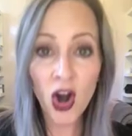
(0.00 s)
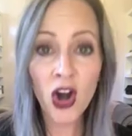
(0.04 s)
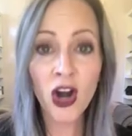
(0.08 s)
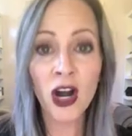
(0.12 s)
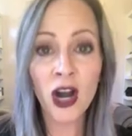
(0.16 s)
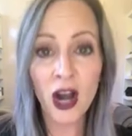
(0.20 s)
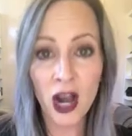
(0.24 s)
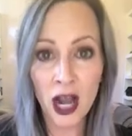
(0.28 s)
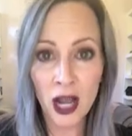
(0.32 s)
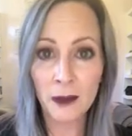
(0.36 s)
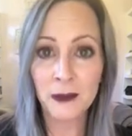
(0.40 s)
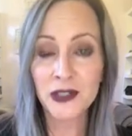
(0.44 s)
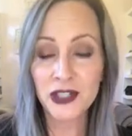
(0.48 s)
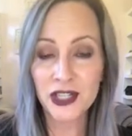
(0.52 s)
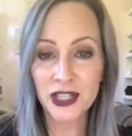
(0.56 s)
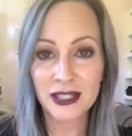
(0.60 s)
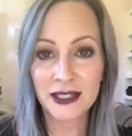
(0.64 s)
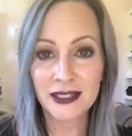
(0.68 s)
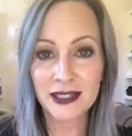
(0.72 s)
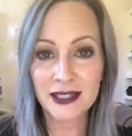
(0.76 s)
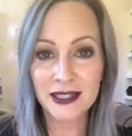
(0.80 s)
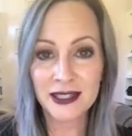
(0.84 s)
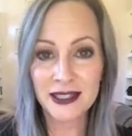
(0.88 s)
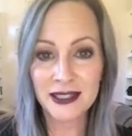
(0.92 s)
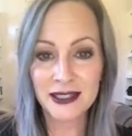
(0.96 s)
are
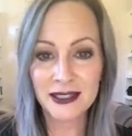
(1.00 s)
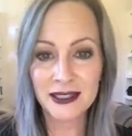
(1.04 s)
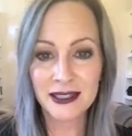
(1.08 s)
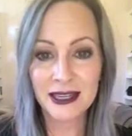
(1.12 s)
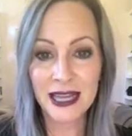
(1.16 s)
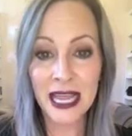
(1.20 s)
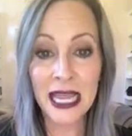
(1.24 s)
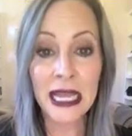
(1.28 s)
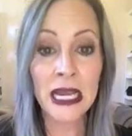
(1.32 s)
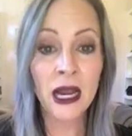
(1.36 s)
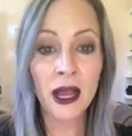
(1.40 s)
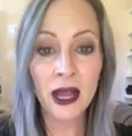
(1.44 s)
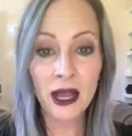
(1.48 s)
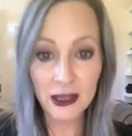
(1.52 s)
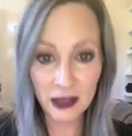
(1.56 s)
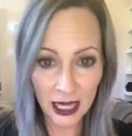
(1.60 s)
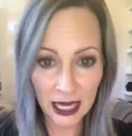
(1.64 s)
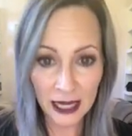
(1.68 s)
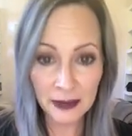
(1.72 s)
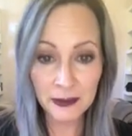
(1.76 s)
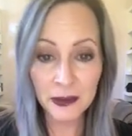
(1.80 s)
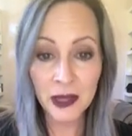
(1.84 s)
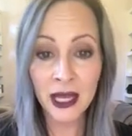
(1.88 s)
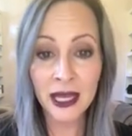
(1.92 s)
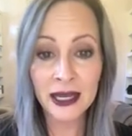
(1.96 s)
options. And
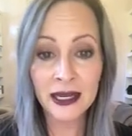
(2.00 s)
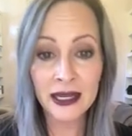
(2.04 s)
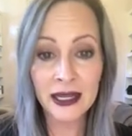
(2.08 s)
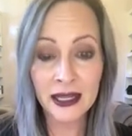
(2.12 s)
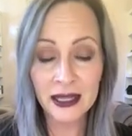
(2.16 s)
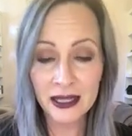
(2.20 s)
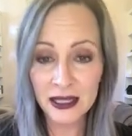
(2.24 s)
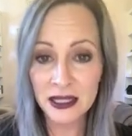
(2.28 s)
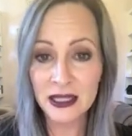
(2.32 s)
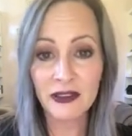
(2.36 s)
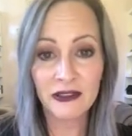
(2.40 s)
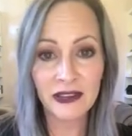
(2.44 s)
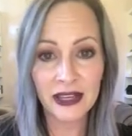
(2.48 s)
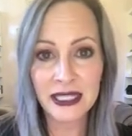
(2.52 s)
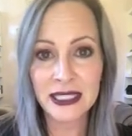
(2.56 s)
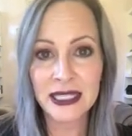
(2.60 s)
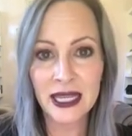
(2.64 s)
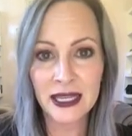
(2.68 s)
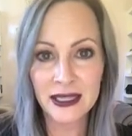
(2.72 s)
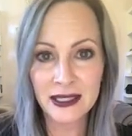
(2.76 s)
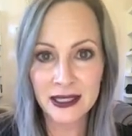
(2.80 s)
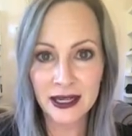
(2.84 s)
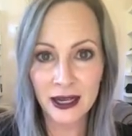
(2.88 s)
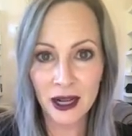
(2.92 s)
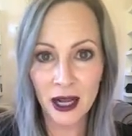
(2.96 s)
LimeLight is a
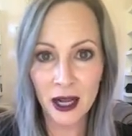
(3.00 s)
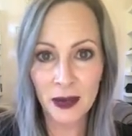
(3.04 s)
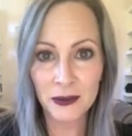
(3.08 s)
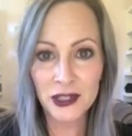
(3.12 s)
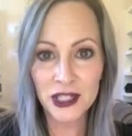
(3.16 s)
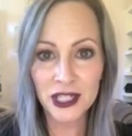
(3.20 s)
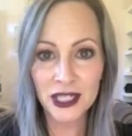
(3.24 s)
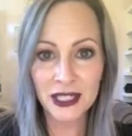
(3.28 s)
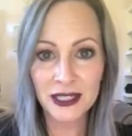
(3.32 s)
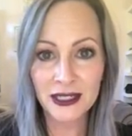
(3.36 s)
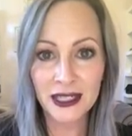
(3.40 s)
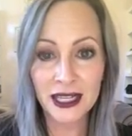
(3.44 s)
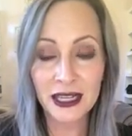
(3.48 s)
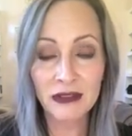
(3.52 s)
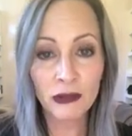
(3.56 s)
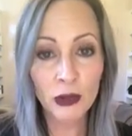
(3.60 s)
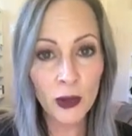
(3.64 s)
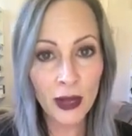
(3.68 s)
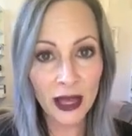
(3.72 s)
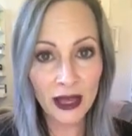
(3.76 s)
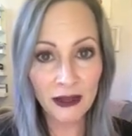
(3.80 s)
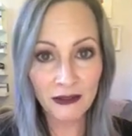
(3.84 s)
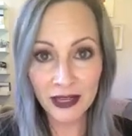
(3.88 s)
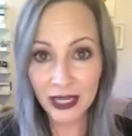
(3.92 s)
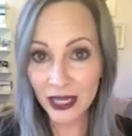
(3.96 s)
fantastic option. If
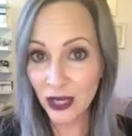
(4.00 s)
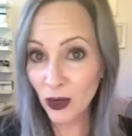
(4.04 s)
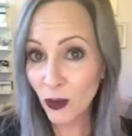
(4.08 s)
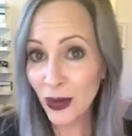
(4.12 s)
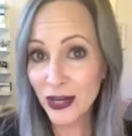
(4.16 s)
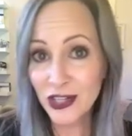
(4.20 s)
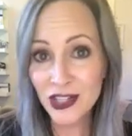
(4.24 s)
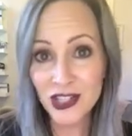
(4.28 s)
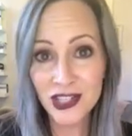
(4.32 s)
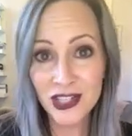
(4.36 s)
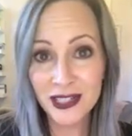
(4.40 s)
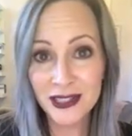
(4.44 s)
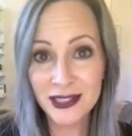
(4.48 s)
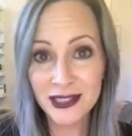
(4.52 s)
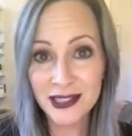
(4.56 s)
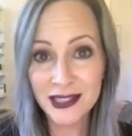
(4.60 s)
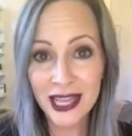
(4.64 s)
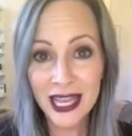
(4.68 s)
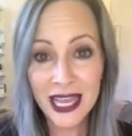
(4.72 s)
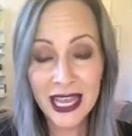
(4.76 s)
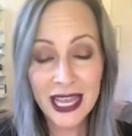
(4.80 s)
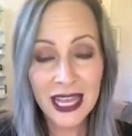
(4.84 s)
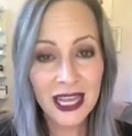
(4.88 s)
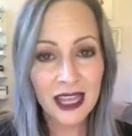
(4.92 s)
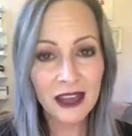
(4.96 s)
you have any questions,
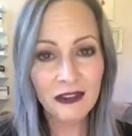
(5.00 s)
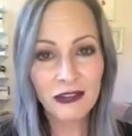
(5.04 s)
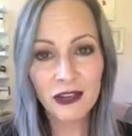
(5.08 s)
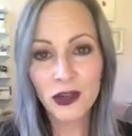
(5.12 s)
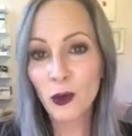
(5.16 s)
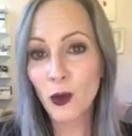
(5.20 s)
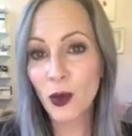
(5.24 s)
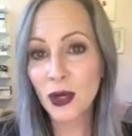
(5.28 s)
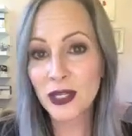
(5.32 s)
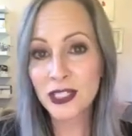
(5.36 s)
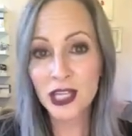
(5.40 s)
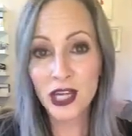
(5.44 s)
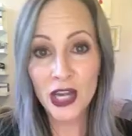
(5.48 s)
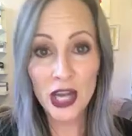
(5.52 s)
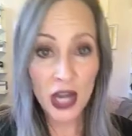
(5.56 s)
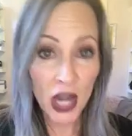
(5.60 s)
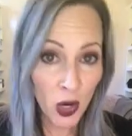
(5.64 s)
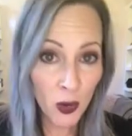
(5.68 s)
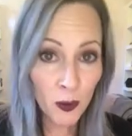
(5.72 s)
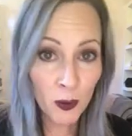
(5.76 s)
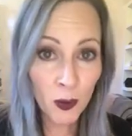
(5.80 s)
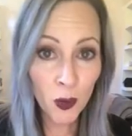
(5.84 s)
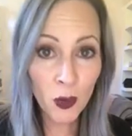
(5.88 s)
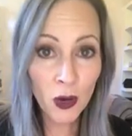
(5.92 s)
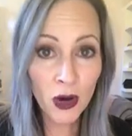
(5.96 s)
if you want to
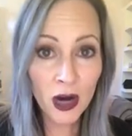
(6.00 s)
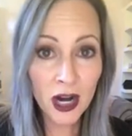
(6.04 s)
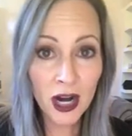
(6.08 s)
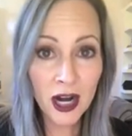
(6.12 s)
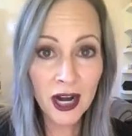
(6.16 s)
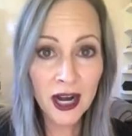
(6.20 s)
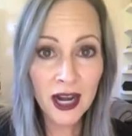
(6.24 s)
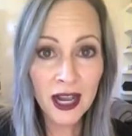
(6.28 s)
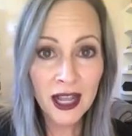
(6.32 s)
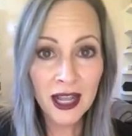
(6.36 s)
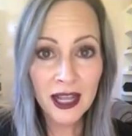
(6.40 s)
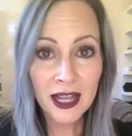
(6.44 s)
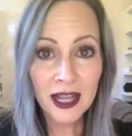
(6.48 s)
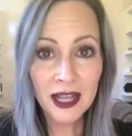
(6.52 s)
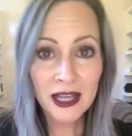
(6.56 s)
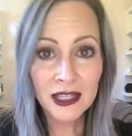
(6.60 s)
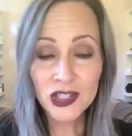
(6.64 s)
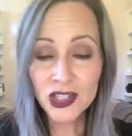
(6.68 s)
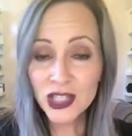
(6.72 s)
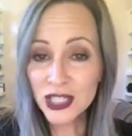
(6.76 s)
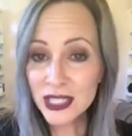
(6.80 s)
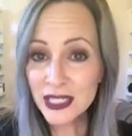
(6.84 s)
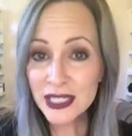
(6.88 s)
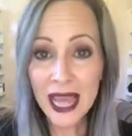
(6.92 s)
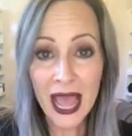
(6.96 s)
know more,
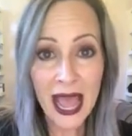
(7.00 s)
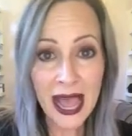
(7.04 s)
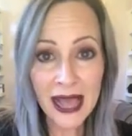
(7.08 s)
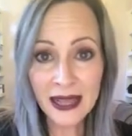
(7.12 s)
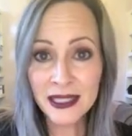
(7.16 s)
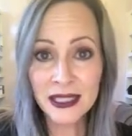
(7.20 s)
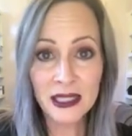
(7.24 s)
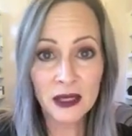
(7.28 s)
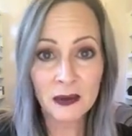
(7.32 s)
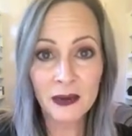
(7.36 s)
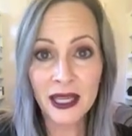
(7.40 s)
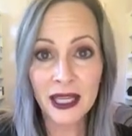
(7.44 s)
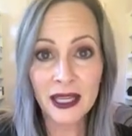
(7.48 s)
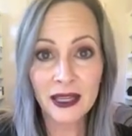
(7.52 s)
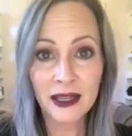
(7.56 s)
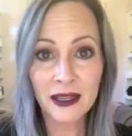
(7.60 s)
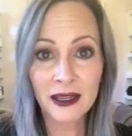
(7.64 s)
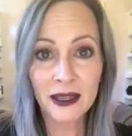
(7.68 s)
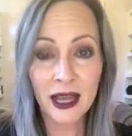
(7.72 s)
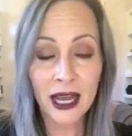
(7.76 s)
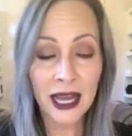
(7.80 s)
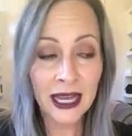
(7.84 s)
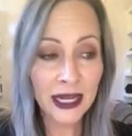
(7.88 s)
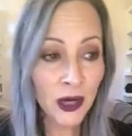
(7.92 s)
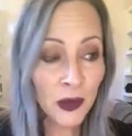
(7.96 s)
just ask me.
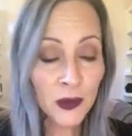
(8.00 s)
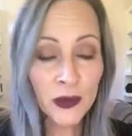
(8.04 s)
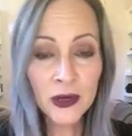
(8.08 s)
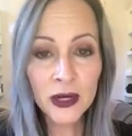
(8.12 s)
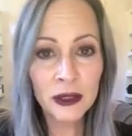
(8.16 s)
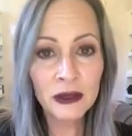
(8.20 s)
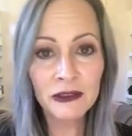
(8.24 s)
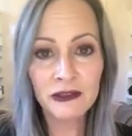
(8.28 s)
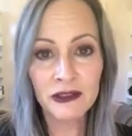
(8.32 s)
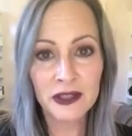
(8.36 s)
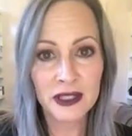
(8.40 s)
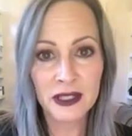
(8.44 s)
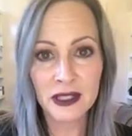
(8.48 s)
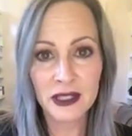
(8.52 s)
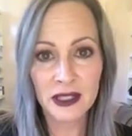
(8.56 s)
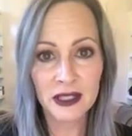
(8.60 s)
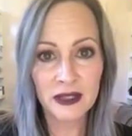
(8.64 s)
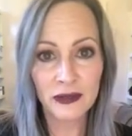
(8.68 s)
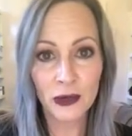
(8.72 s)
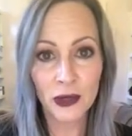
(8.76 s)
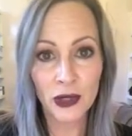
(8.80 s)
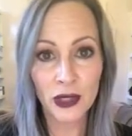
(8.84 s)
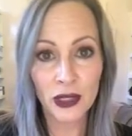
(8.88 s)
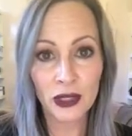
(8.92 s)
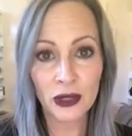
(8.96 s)
I don't know if this is
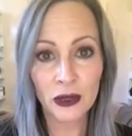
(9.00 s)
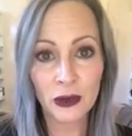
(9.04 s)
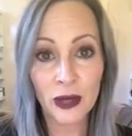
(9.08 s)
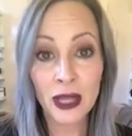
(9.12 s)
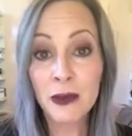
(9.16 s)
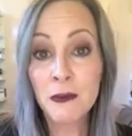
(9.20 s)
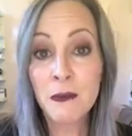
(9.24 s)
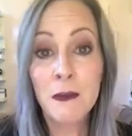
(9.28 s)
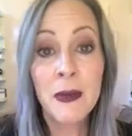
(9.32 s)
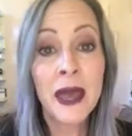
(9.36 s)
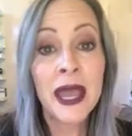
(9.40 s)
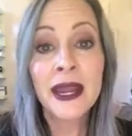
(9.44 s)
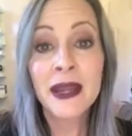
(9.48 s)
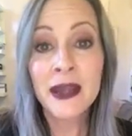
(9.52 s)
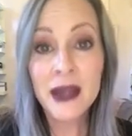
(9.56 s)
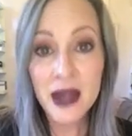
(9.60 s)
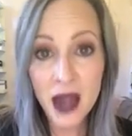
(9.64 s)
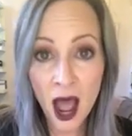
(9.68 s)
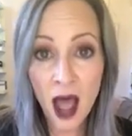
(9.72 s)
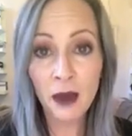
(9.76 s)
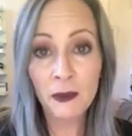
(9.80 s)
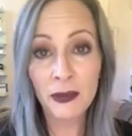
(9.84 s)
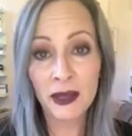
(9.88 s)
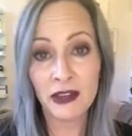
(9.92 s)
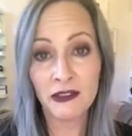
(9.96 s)
for you. It may
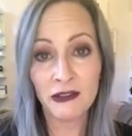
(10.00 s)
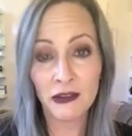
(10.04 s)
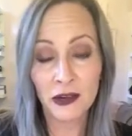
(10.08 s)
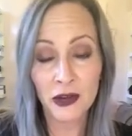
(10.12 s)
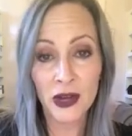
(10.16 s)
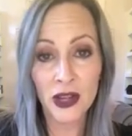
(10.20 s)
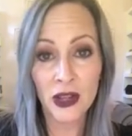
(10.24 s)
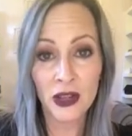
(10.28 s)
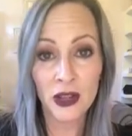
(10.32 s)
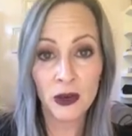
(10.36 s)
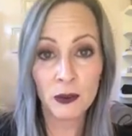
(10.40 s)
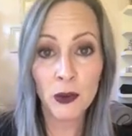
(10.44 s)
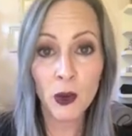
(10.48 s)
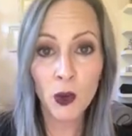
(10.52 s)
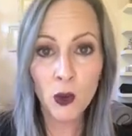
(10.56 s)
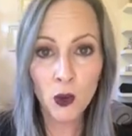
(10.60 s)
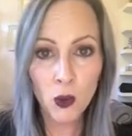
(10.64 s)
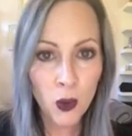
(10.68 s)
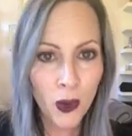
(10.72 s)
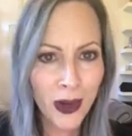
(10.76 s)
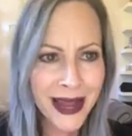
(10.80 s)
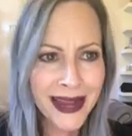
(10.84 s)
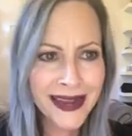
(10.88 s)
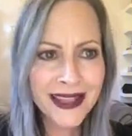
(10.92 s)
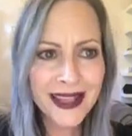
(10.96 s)
not be for you, but
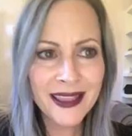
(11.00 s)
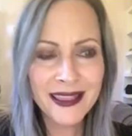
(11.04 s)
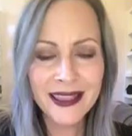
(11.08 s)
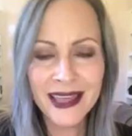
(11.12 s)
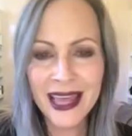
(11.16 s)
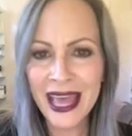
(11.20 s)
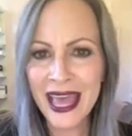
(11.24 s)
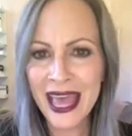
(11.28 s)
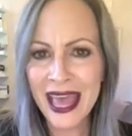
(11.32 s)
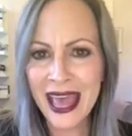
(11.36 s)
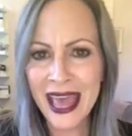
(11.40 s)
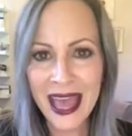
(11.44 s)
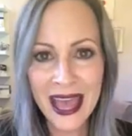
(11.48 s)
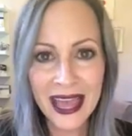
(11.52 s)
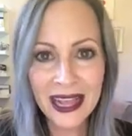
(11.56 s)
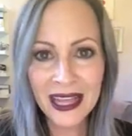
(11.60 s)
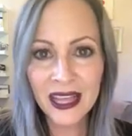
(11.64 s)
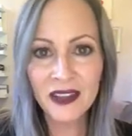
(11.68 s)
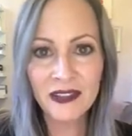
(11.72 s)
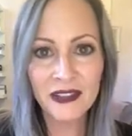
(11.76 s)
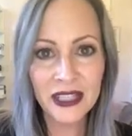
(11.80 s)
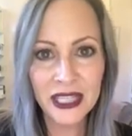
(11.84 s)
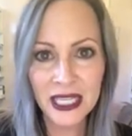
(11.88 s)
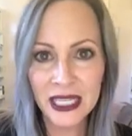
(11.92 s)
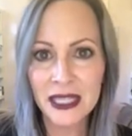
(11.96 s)
what the heck
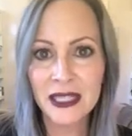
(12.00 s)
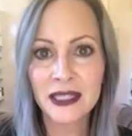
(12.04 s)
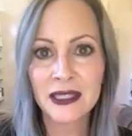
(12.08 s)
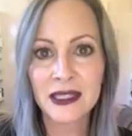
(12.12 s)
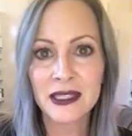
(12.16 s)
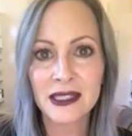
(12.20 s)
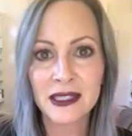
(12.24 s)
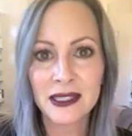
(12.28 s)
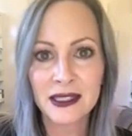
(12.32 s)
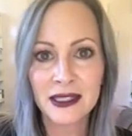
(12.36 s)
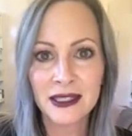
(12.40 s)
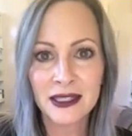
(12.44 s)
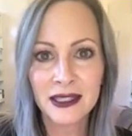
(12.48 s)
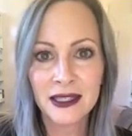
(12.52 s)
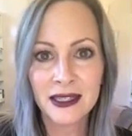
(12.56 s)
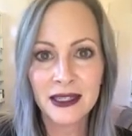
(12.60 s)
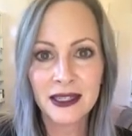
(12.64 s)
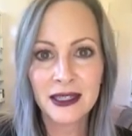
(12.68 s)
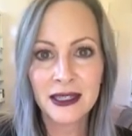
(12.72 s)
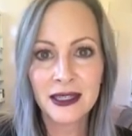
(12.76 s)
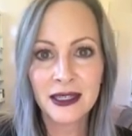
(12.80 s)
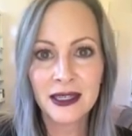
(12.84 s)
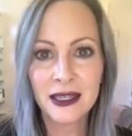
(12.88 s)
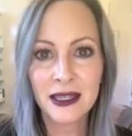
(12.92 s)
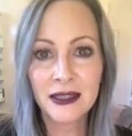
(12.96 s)
if it is?
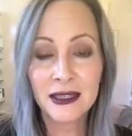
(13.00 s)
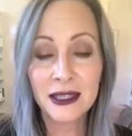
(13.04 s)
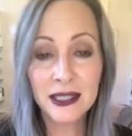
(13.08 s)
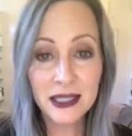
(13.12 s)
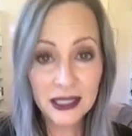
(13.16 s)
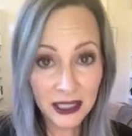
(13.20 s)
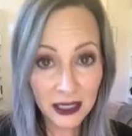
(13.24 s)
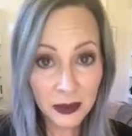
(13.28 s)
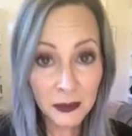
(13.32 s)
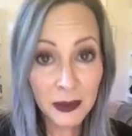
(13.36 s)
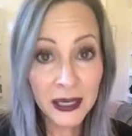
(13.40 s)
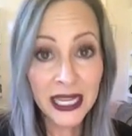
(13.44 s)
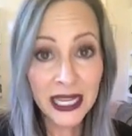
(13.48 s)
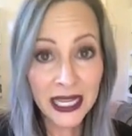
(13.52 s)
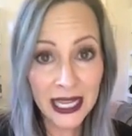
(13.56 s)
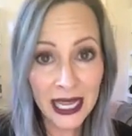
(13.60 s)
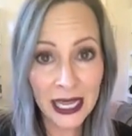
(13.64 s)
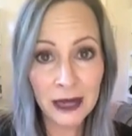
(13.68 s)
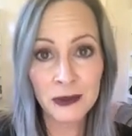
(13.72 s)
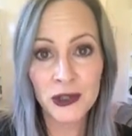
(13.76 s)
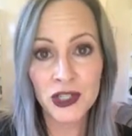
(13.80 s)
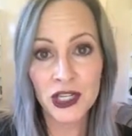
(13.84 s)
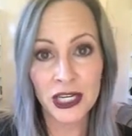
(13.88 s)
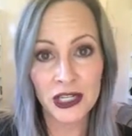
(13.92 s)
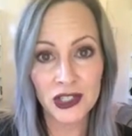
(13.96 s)
This could be a
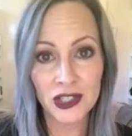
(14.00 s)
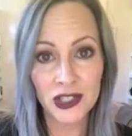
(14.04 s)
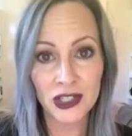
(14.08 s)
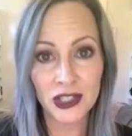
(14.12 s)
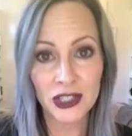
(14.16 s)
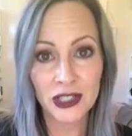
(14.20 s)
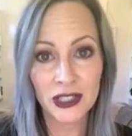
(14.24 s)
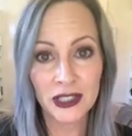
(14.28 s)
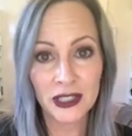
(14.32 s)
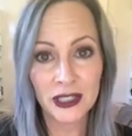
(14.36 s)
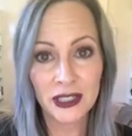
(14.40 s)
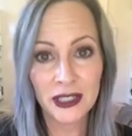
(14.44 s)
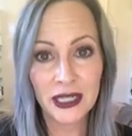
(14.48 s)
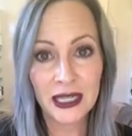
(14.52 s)
game changer.